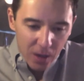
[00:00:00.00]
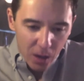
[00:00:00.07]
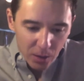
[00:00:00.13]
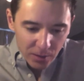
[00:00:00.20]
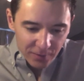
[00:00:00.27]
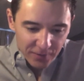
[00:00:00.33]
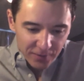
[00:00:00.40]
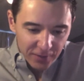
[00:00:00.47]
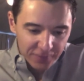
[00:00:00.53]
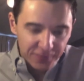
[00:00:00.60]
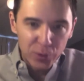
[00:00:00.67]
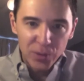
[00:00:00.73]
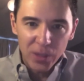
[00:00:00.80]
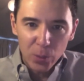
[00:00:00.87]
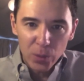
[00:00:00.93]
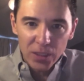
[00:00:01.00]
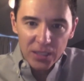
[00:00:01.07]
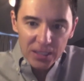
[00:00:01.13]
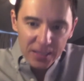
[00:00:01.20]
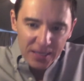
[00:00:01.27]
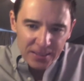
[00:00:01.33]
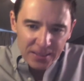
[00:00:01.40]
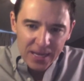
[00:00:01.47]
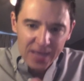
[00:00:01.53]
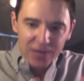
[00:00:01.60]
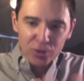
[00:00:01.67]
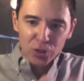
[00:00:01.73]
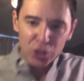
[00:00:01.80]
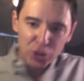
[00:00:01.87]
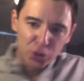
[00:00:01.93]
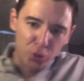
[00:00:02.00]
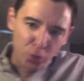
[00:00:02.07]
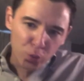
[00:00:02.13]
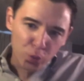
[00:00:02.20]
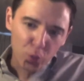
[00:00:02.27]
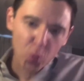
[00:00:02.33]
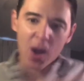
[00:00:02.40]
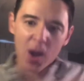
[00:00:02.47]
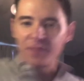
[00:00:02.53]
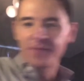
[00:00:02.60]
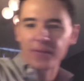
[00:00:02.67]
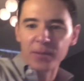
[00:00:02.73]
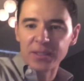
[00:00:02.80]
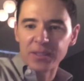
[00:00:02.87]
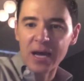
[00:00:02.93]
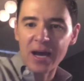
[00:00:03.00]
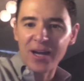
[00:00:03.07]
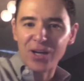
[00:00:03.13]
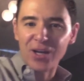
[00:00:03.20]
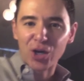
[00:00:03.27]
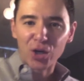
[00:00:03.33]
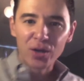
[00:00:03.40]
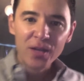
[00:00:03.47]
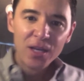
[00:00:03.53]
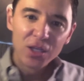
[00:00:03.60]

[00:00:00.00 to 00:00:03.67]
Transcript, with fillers: all of the food that we eat into energy to run from a tiger